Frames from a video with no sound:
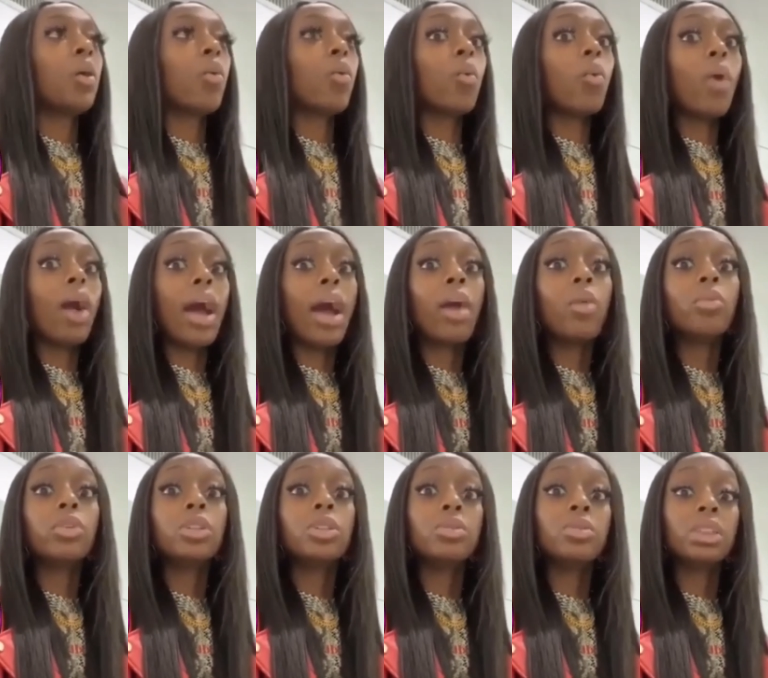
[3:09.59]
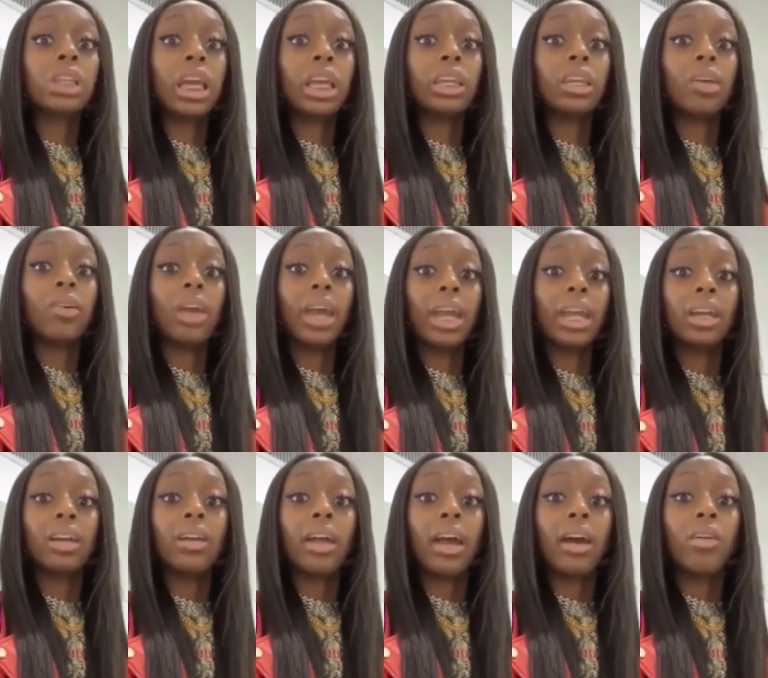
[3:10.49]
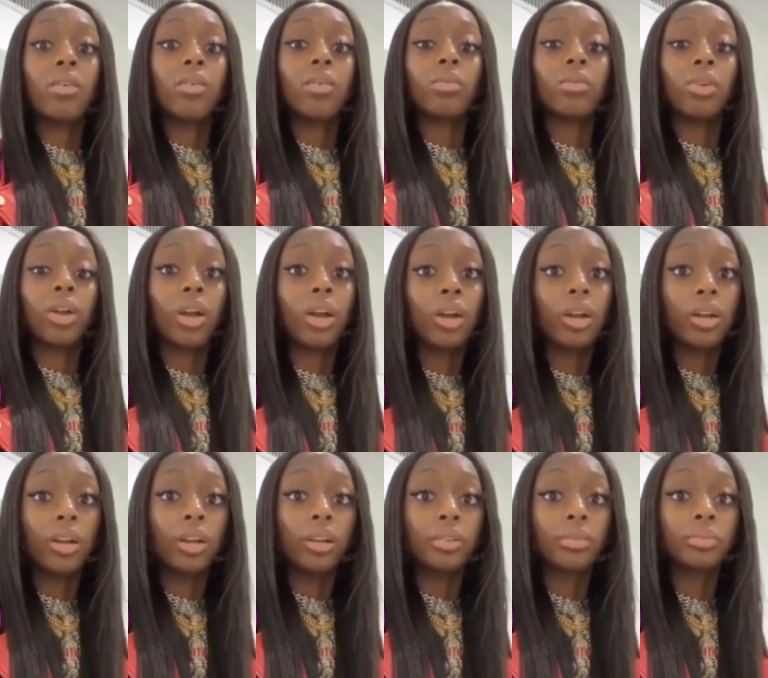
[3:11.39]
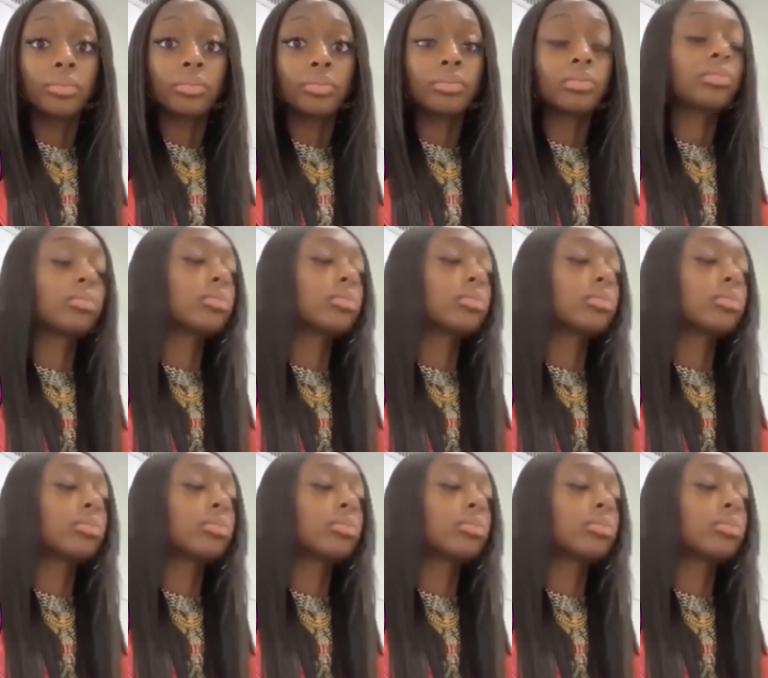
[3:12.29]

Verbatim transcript: Why would you take your anger out on her?